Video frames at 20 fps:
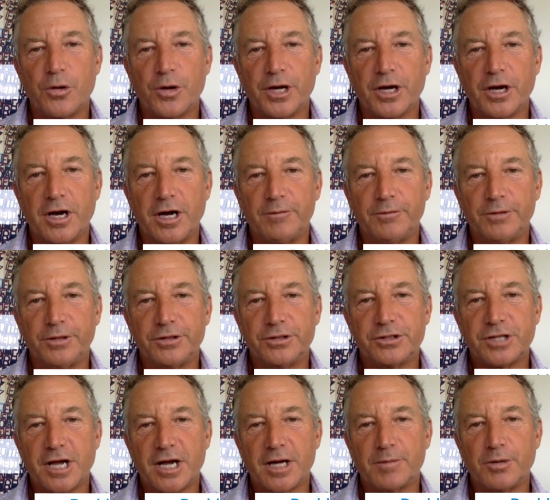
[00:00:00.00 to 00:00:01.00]
going on with the
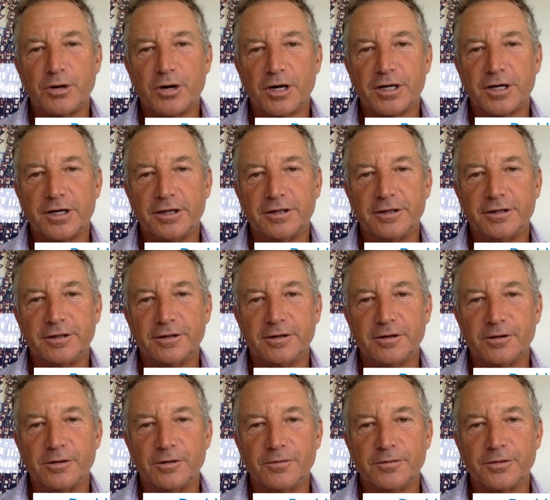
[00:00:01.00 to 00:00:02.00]
stock market
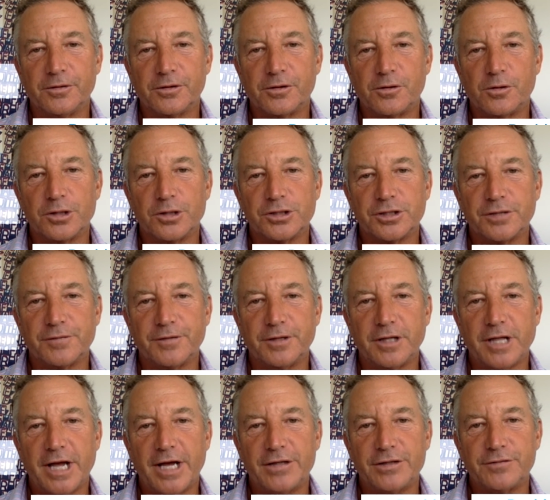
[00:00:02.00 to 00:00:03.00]
over the course of the
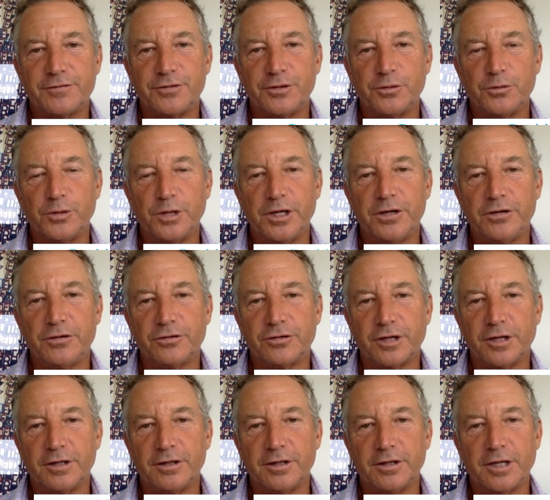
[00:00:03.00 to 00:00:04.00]
last few weeks
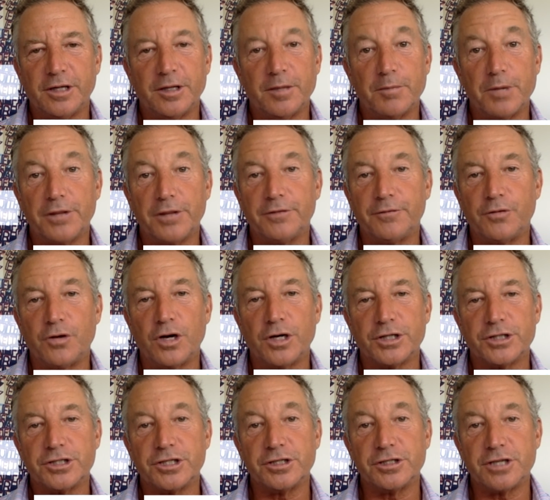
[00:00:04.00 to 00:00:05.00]
and, and the month of
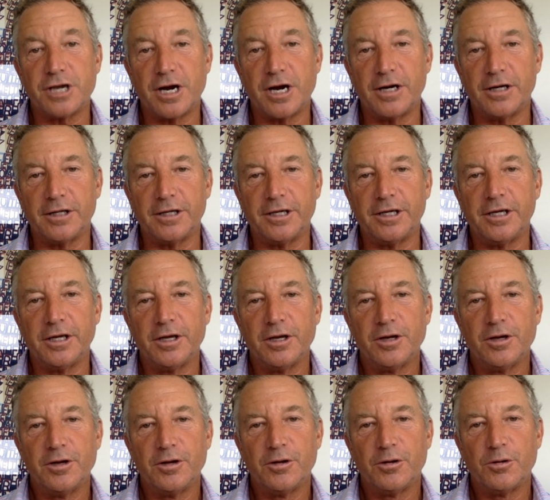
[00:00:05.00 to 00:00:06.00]
August entirely
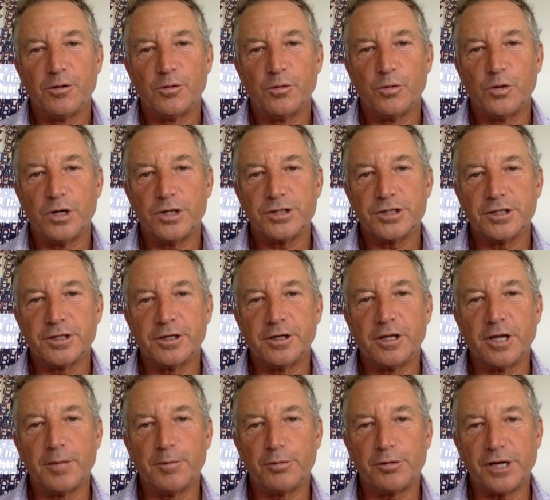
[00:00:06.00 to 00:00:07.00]
was a
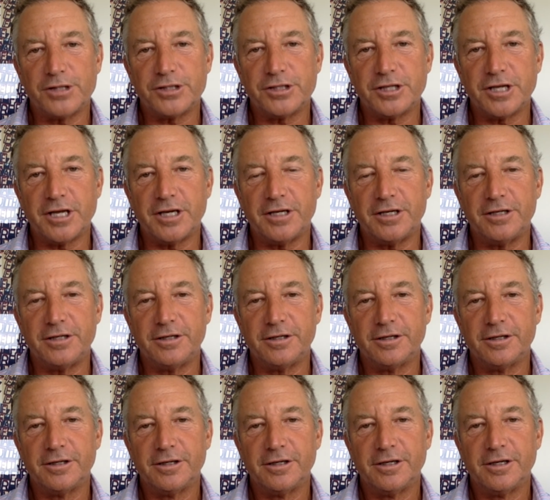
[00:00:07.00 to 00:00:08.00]
little unprecedented.
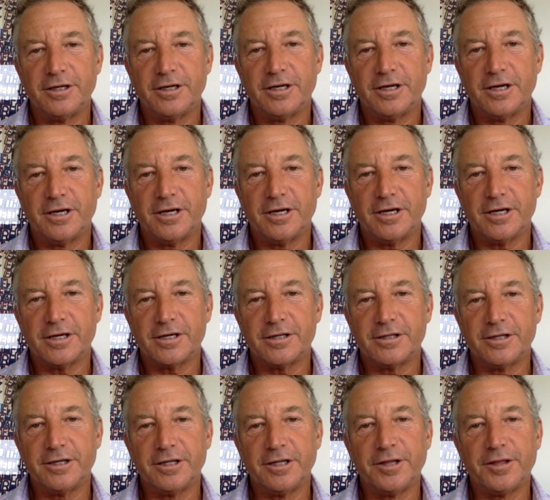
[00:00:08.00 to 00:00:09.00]
Uh,
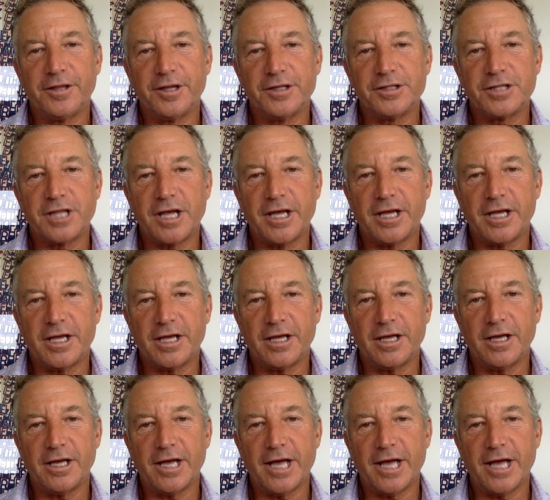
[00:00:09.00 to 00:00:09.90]
clearly, things like